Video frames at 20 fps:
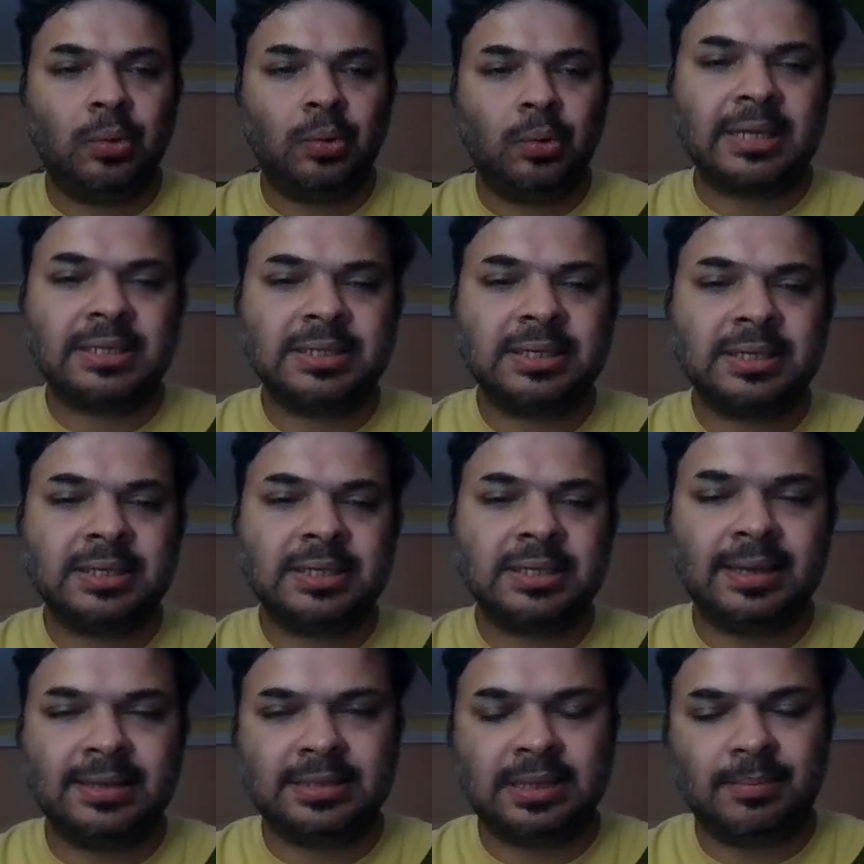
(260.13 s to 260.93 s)
action,
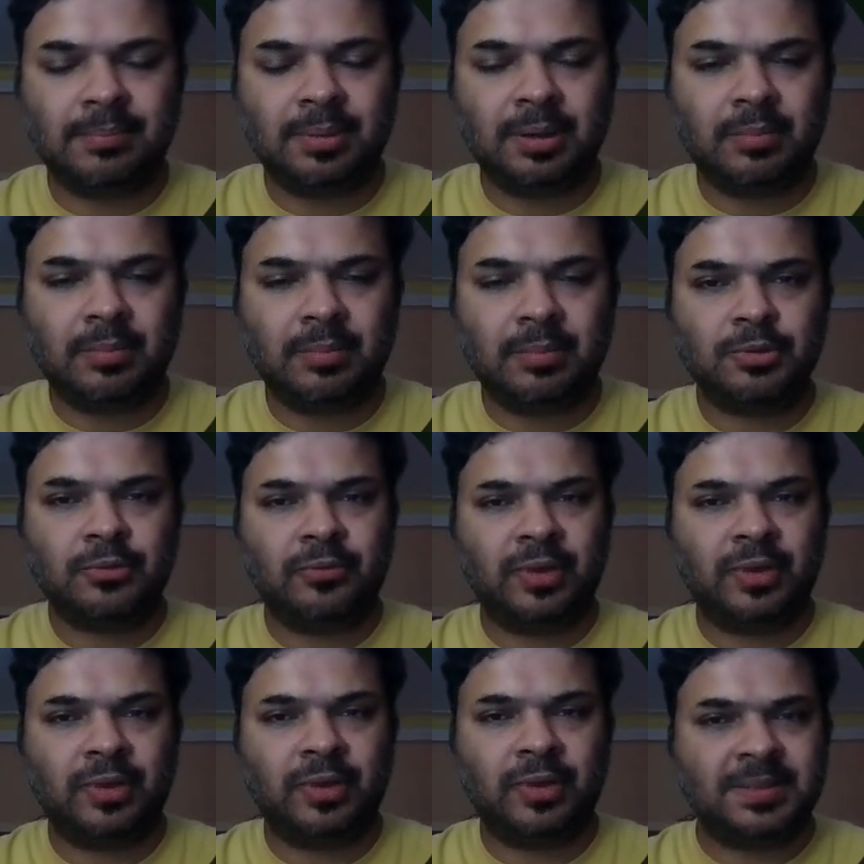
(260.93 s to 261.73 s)
example. So
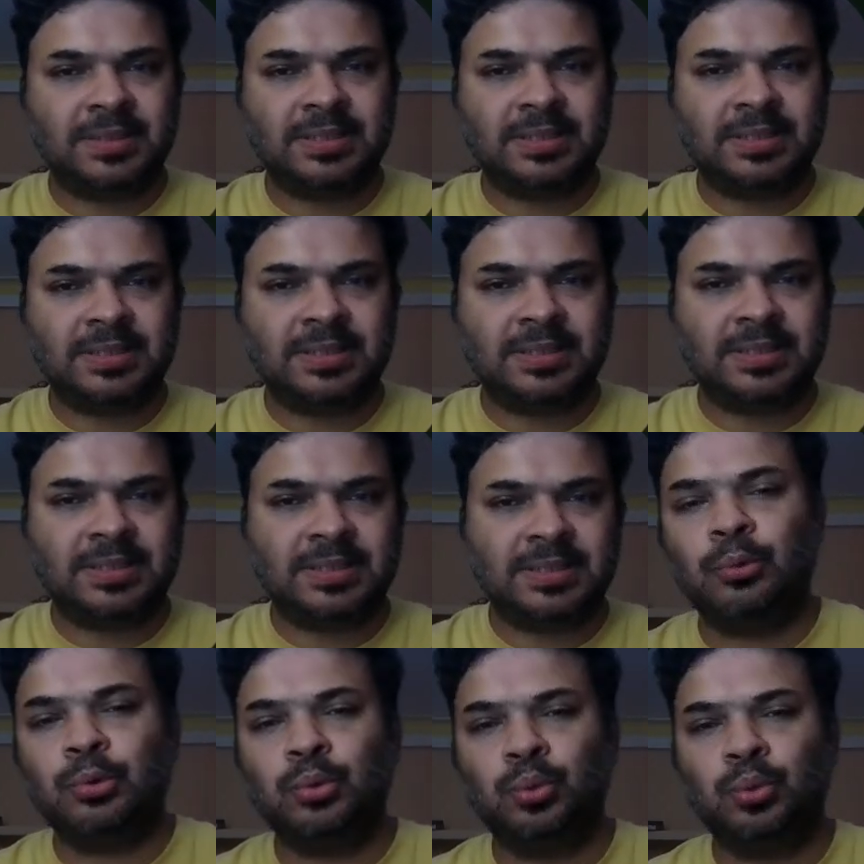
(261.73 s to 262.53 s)
very specific
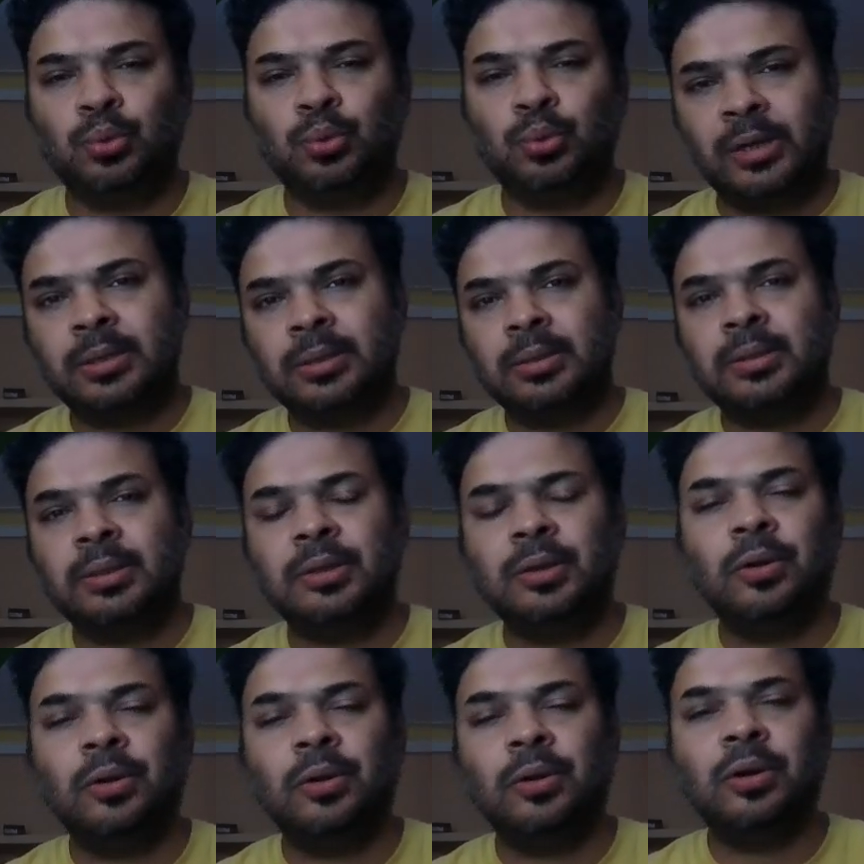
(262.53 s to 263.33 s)
how you want
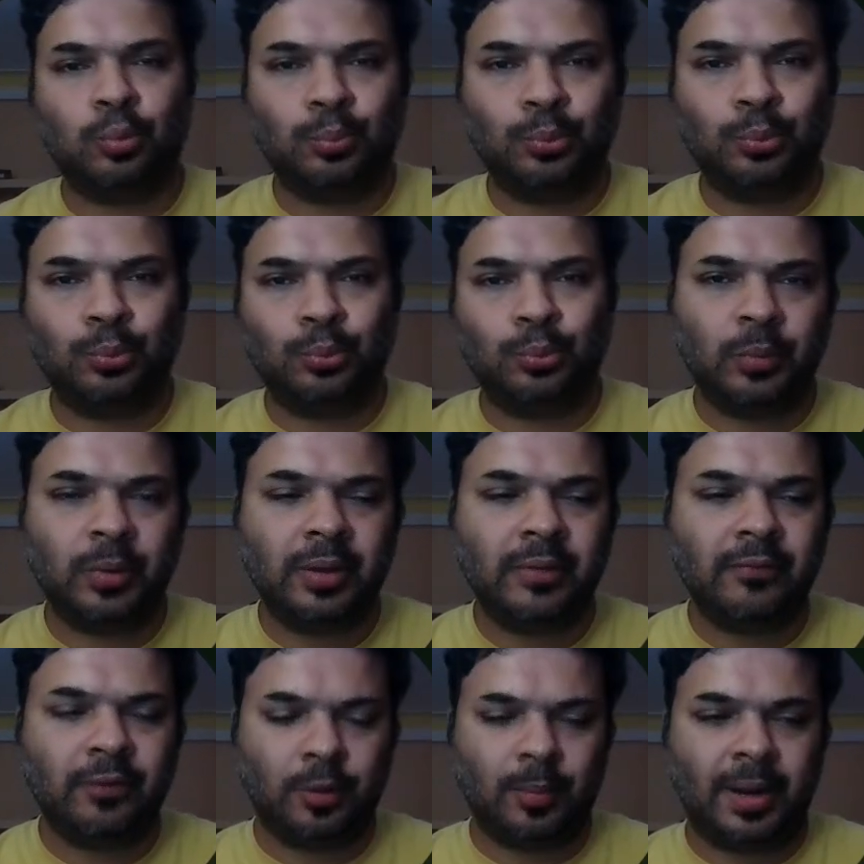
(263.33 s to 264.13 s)
your output to be
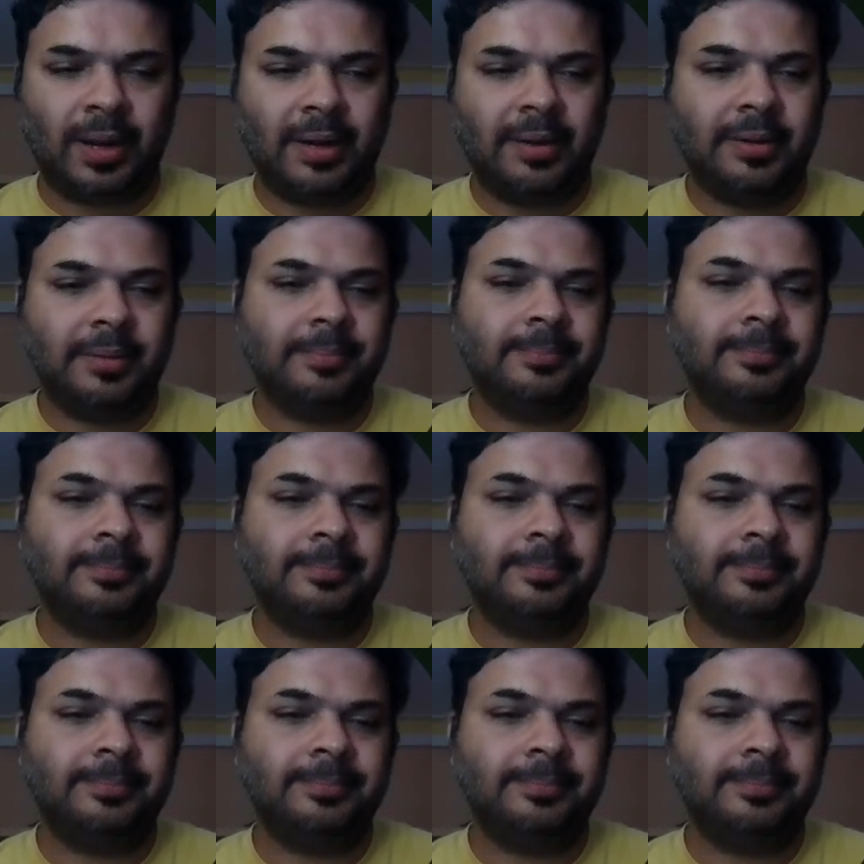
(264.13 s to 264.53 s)
formatted.